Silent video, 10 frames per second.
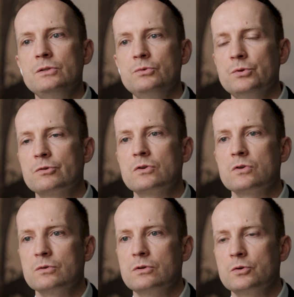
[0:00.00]
into your
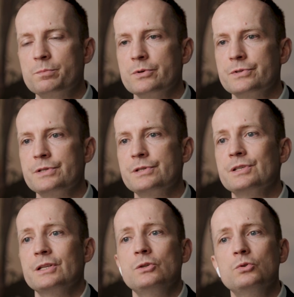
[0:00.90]
core
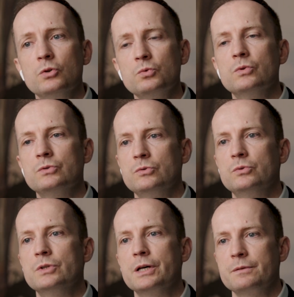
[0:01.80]
processes, and you don't want to
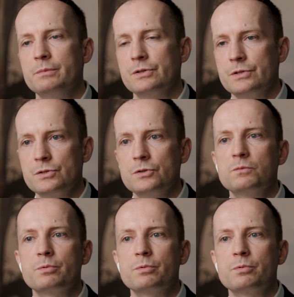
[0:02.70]
do that because it's not